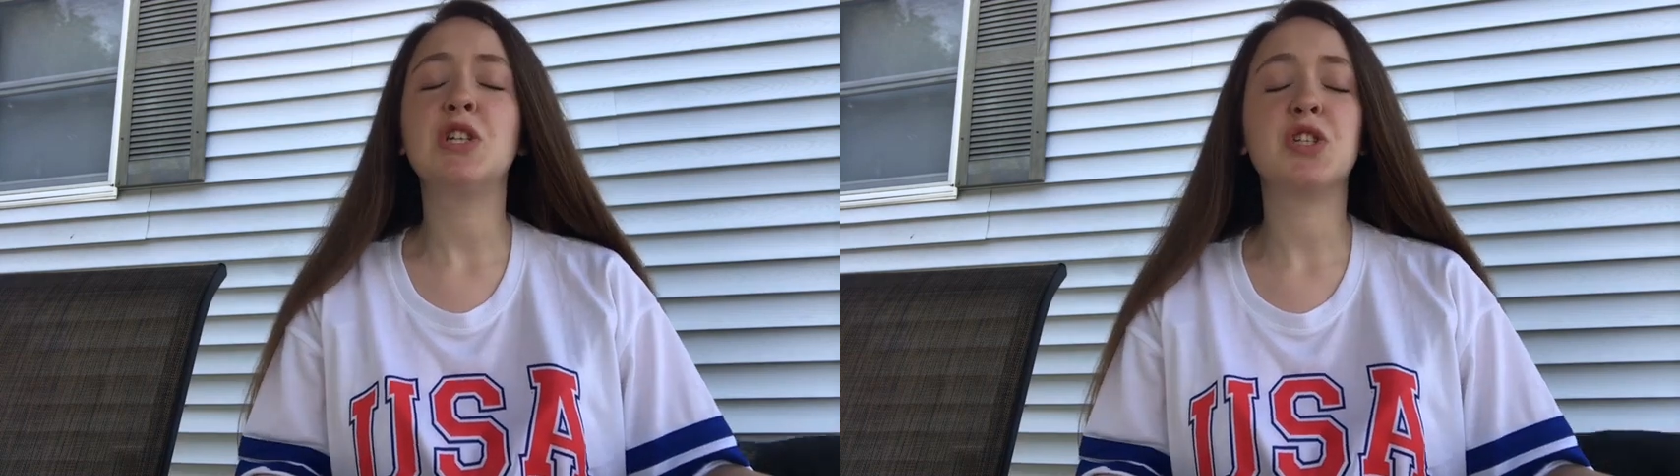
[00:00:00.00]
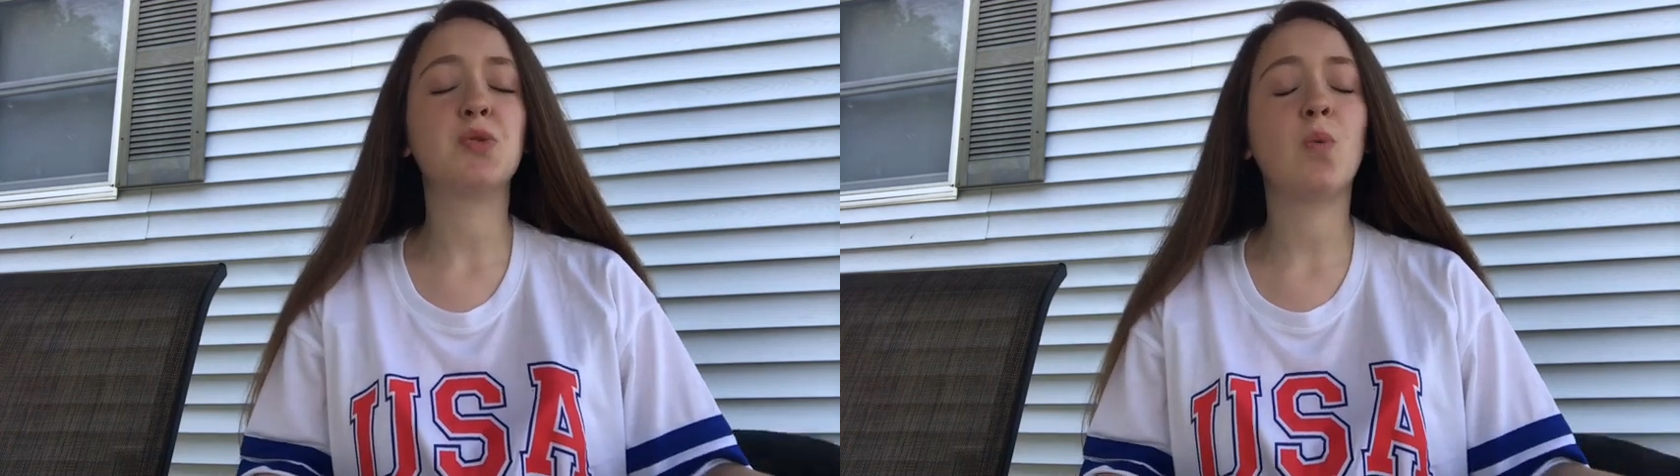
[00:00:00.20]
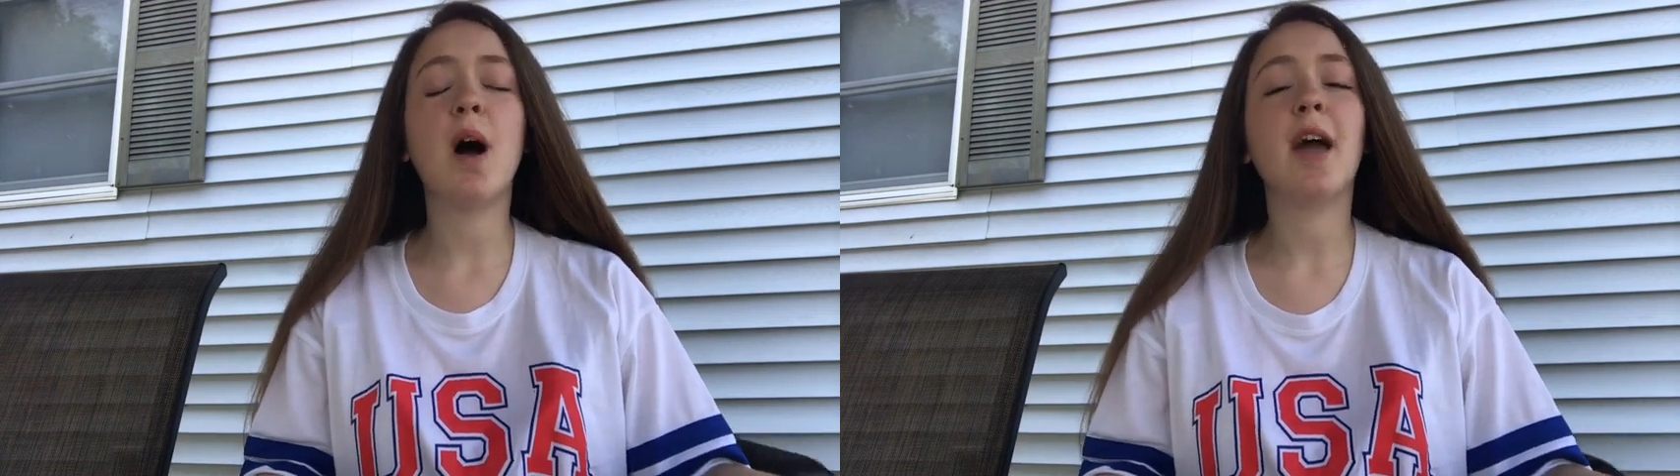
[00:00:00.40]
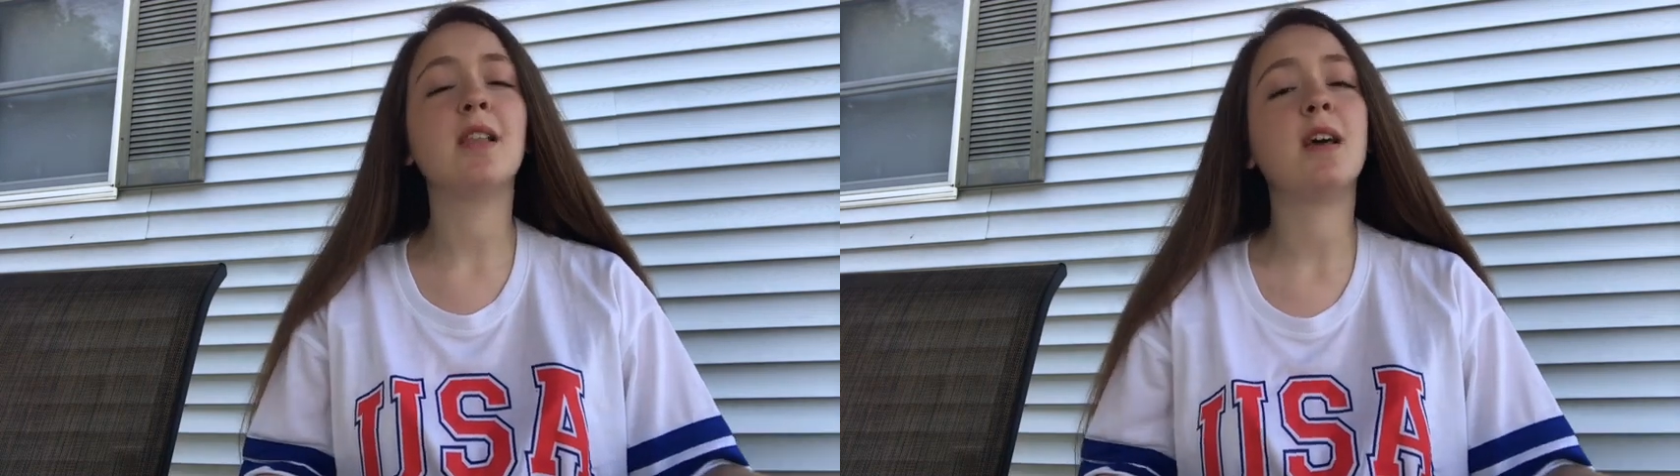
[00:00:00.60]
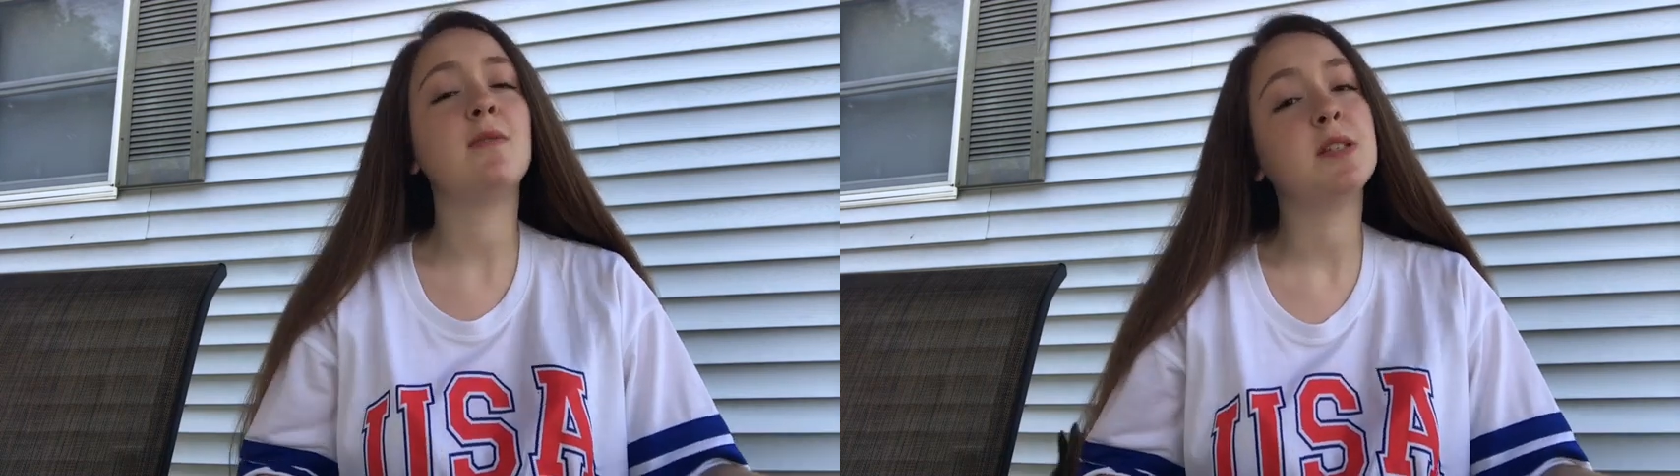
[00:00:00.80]
just why
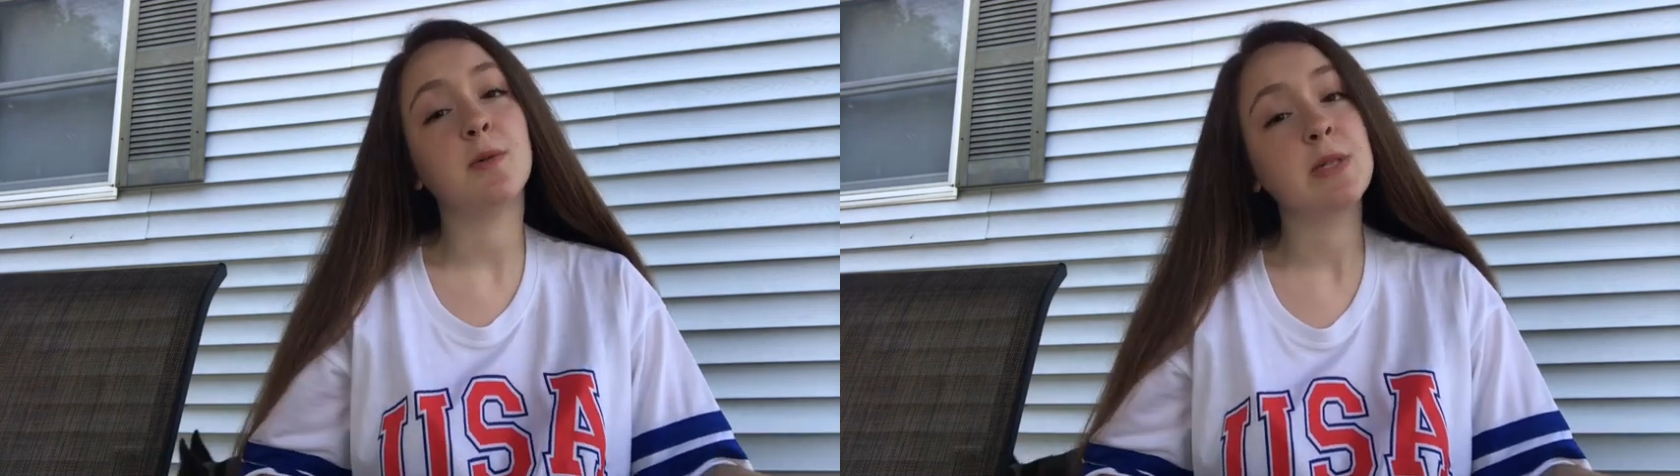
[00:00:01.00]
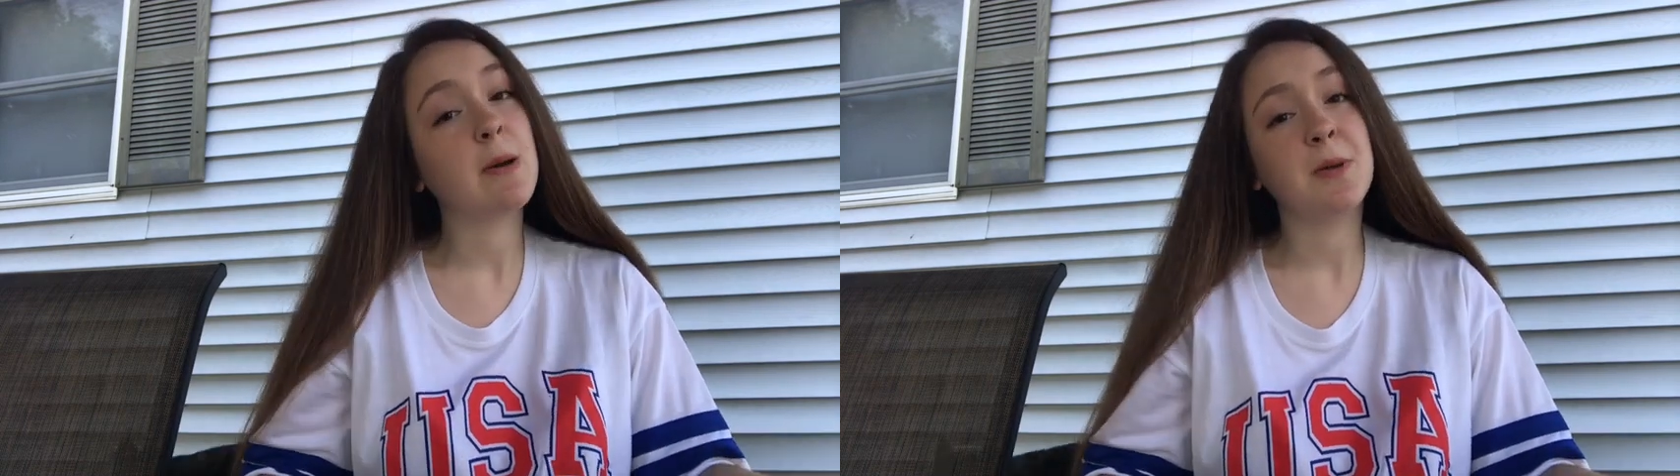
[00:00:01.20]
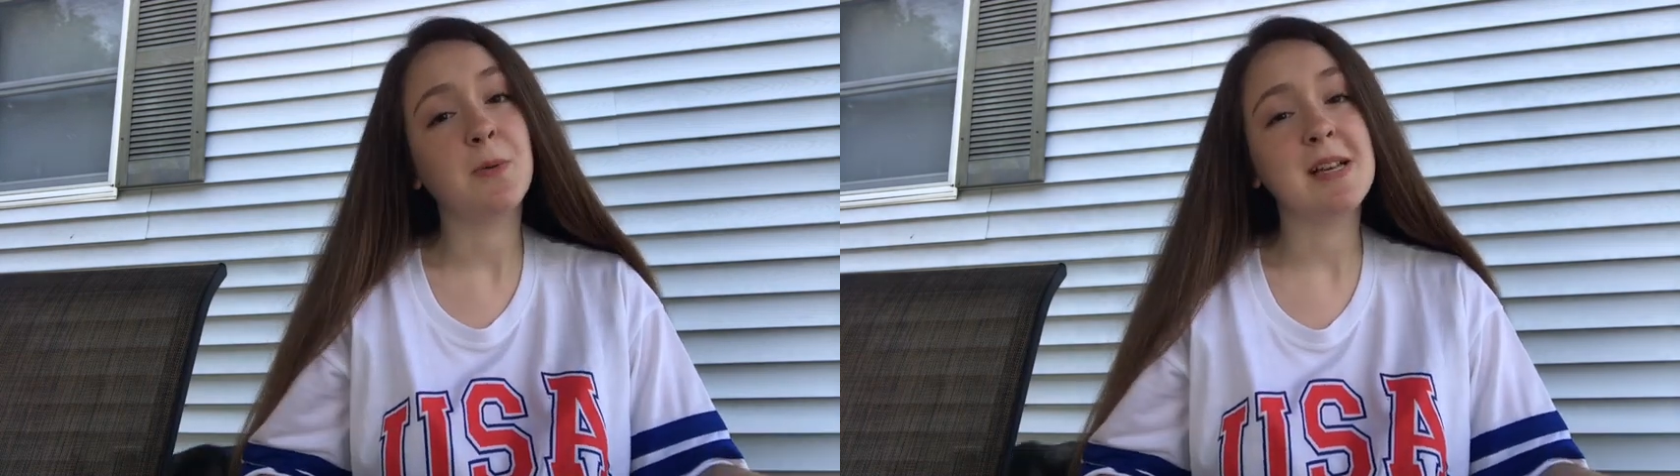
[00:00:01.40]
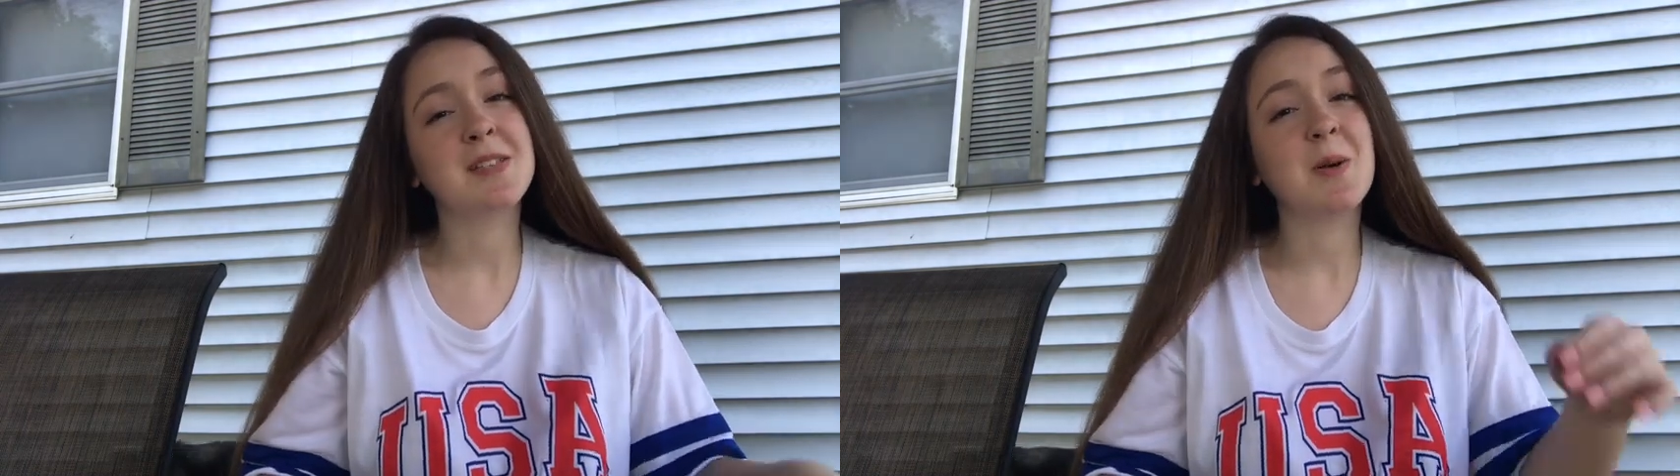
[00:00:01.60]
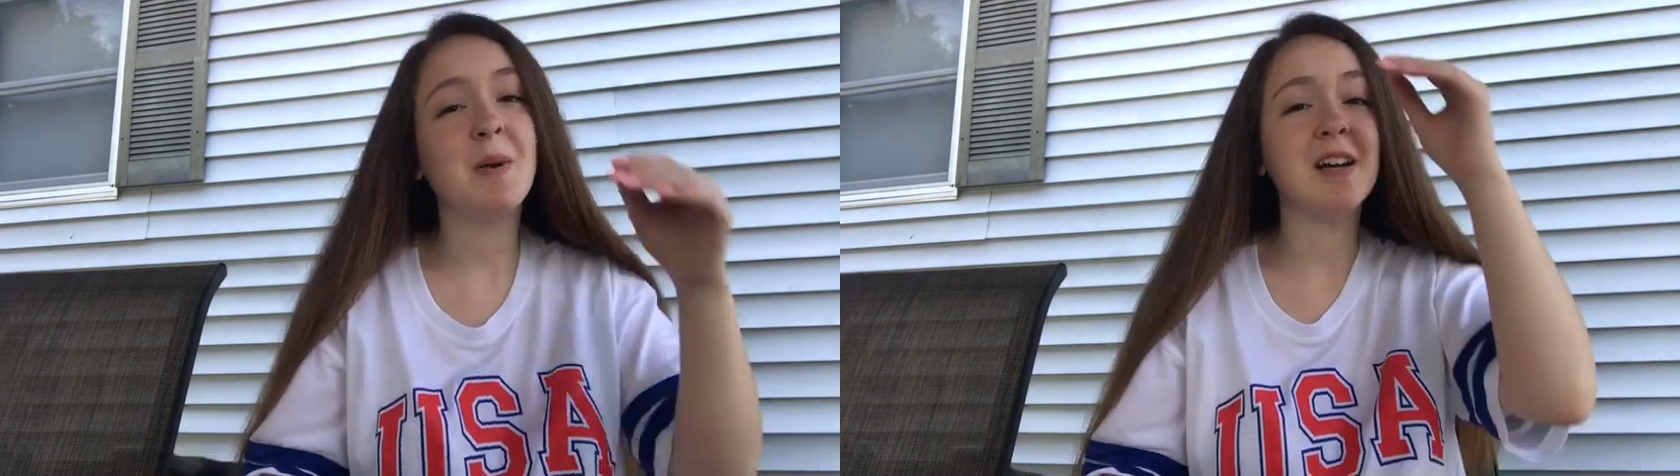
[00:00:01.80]
I love WWE
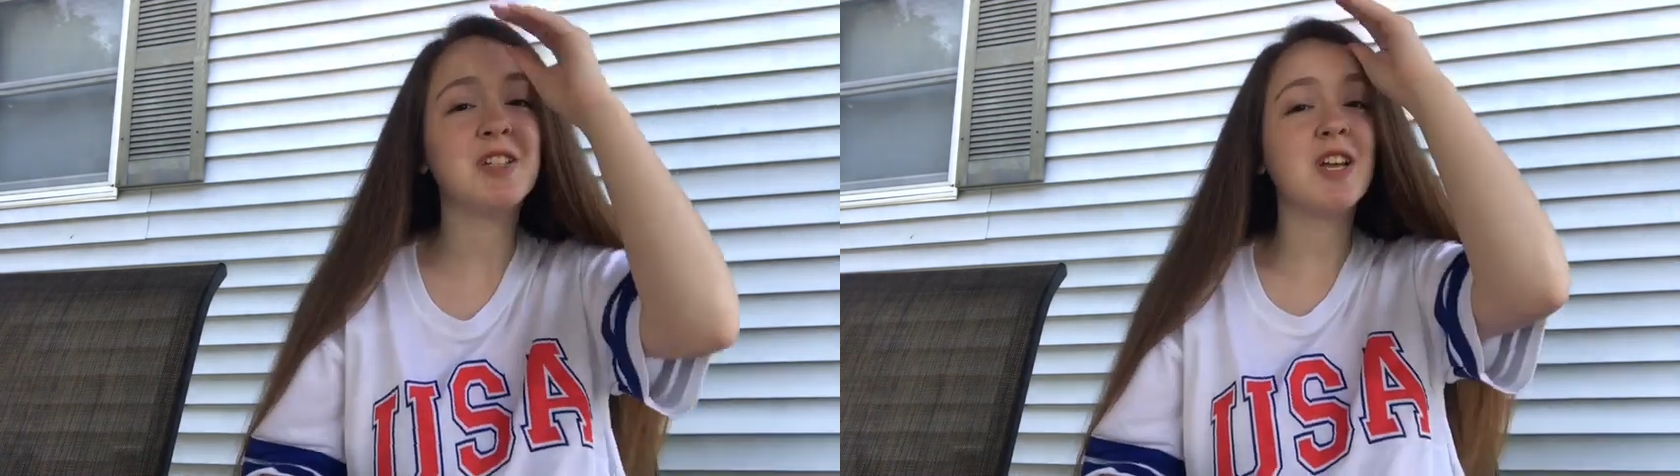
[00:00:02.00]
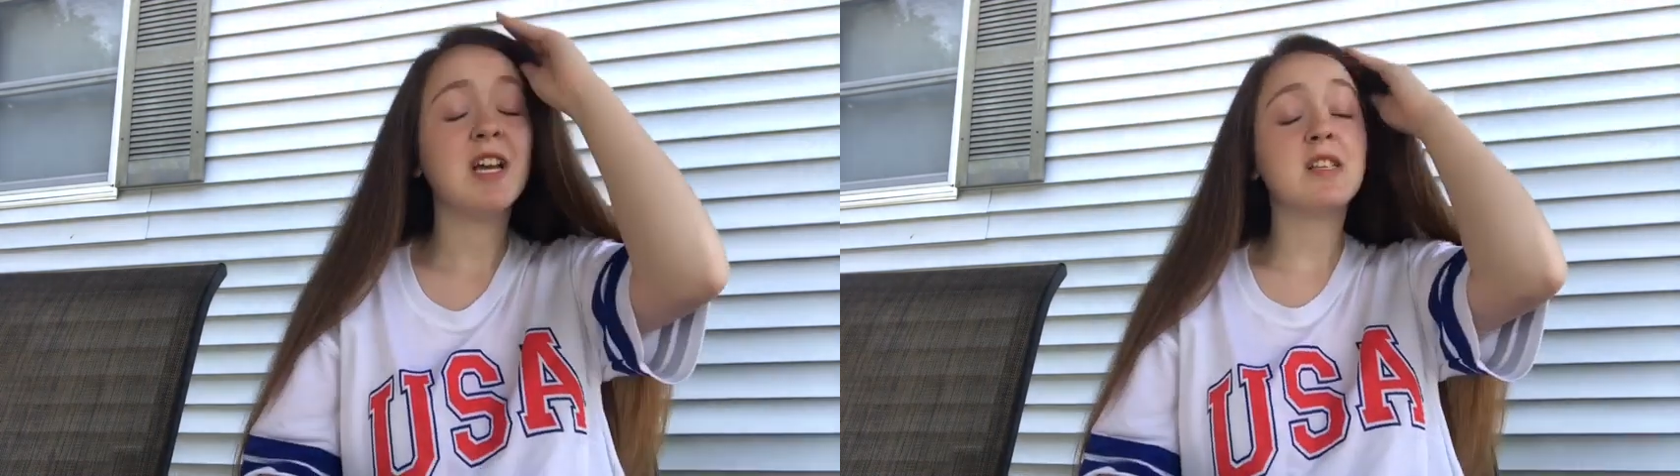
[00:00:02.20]
so much.